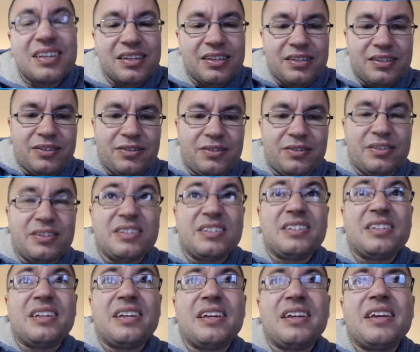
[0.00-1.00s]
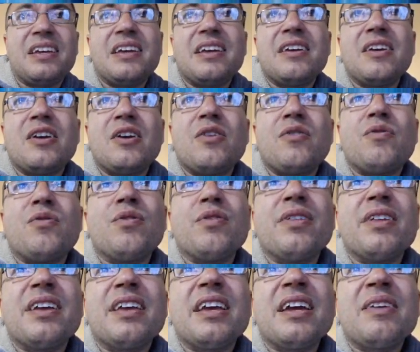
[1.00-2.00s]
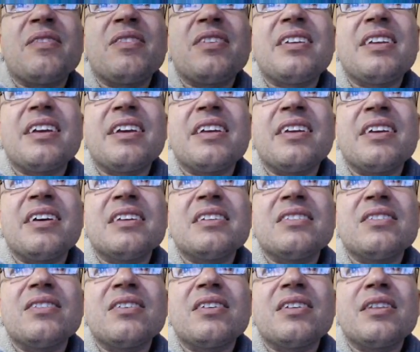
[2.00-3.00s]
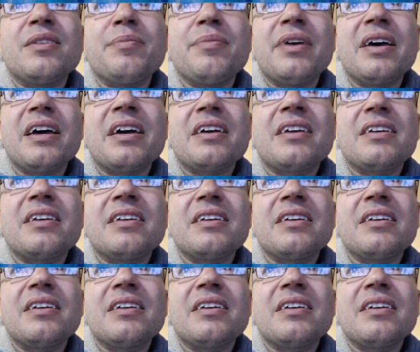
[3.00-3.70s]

So just for the camera, take a nice look at the back.